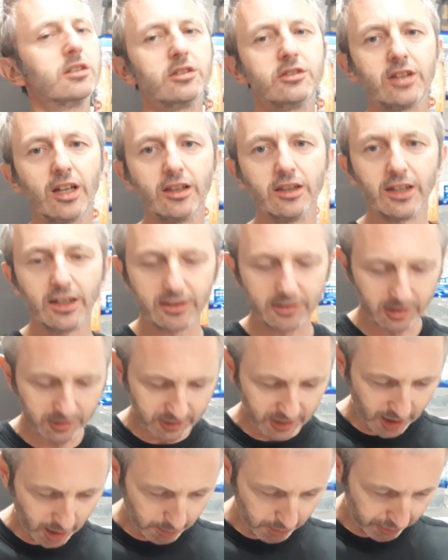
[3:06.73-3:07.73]
10
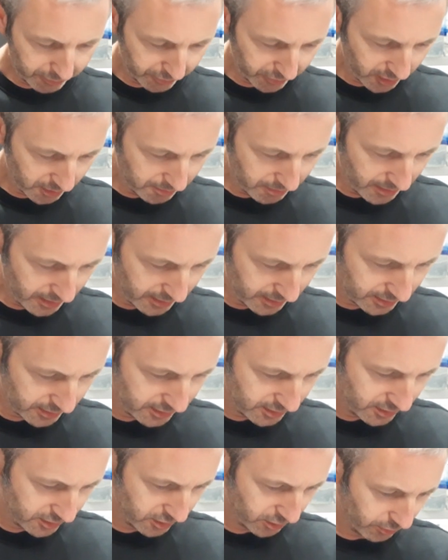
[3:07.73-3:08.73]
litres, aren't we, for the
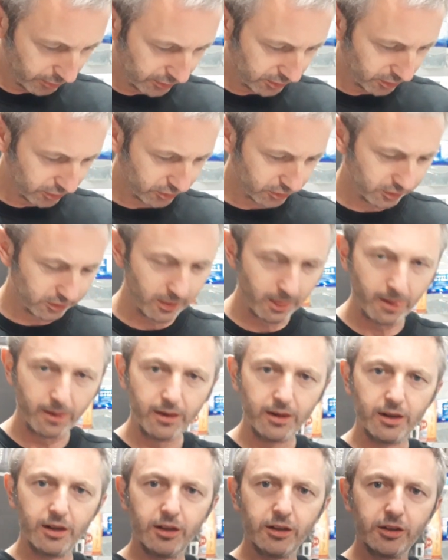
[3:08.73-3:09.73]
batch? So it's just
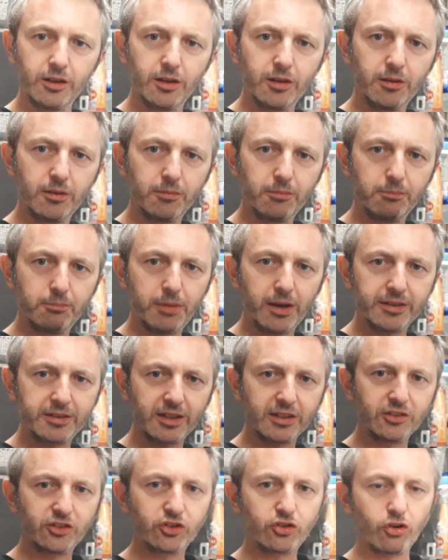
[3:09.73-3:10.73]
basic
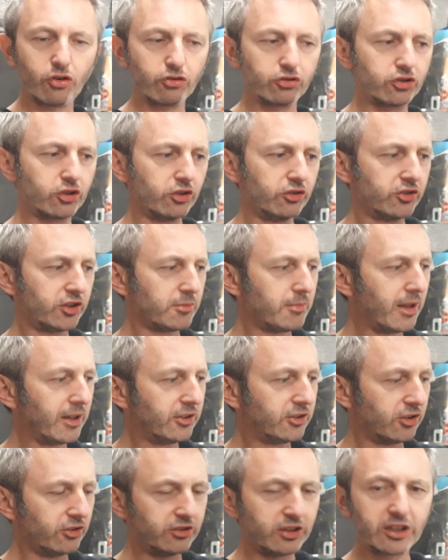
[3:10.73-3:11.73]
instructions. It
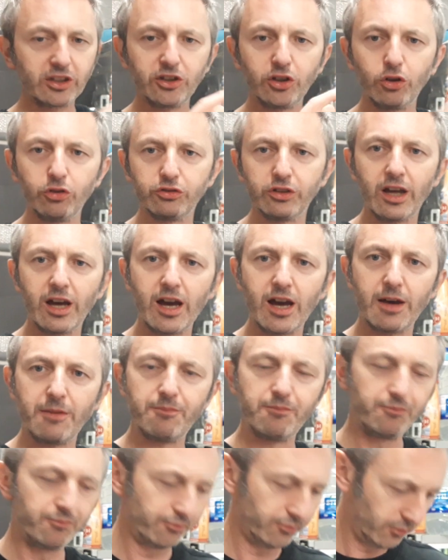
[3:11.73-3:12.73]
mentions you can use their
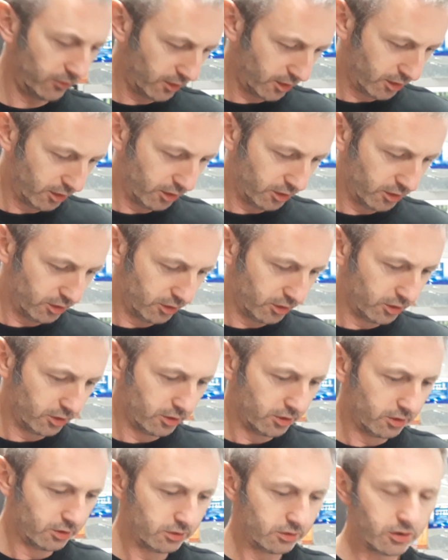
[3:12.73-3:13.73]

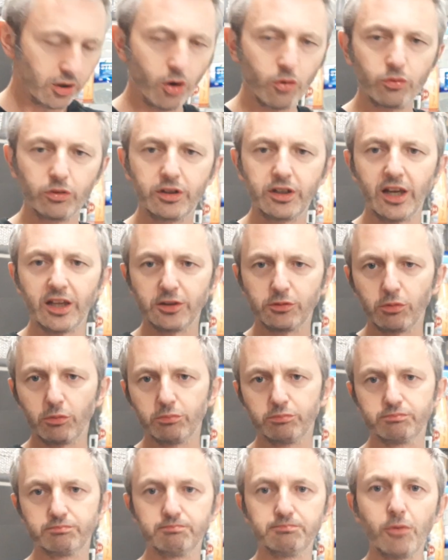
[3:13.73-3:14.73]
own kits, but
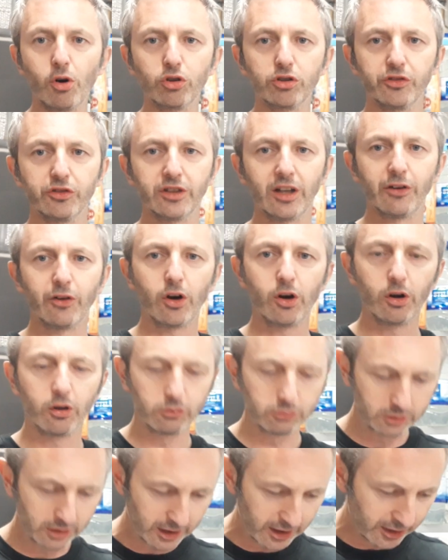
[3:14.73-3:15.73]
most of us have our
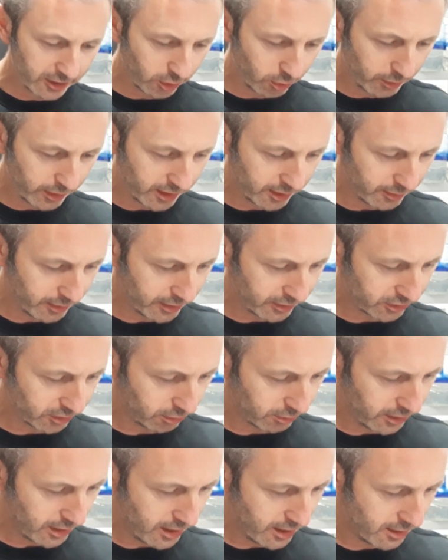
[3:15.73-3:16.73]
own gear, don't we, anyway?
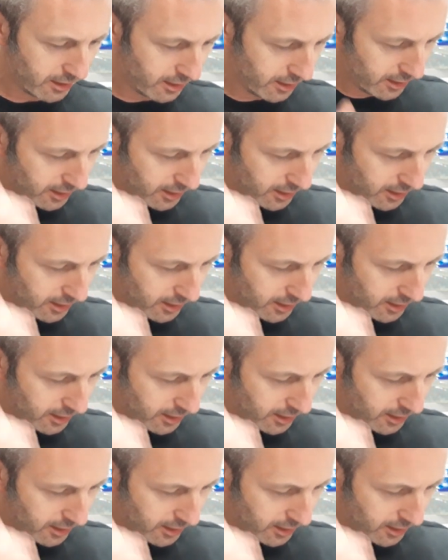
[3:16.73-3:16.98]
So yeah,